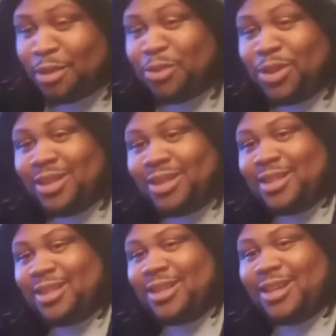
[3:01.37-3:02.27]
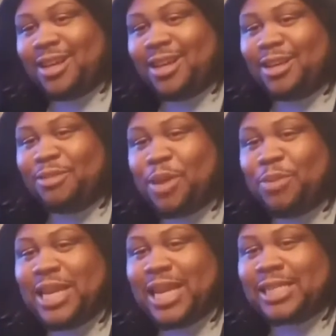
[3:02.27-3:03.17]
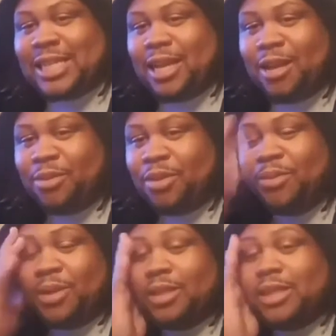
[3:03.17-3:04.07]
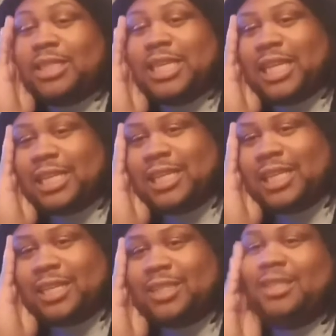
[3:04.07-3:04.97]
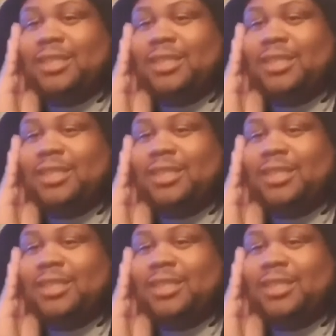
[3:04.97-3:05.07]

something, but uh, maybe next time. But let's get into this.